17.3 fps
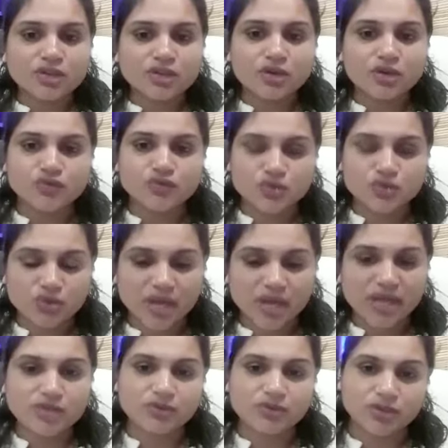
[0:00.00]
of
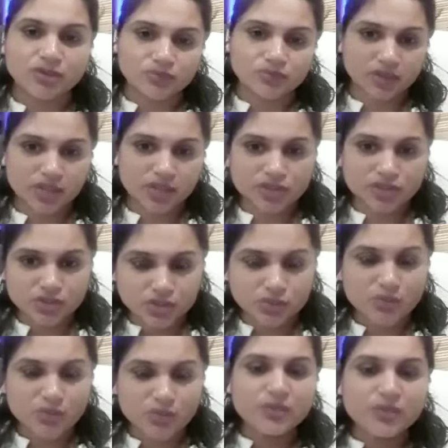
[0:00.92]
July
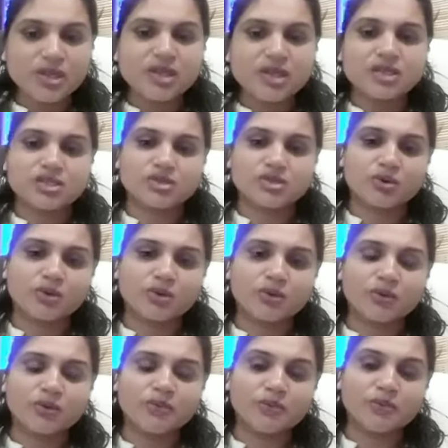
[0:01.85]
2022.
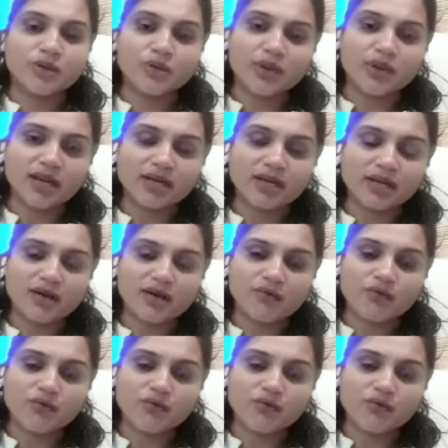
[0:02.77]
So you can,